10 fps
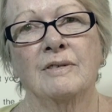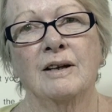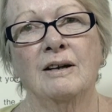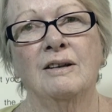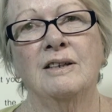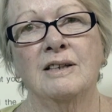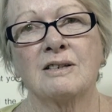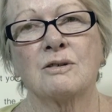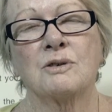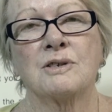And I think
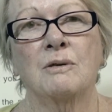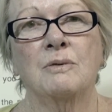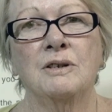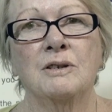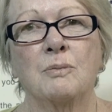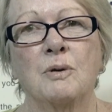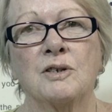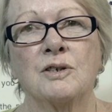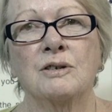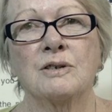that's also with the
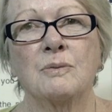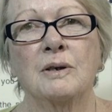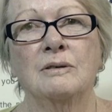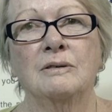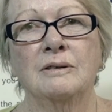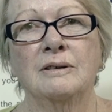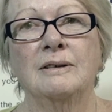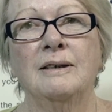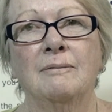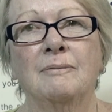depression as well. Yeah.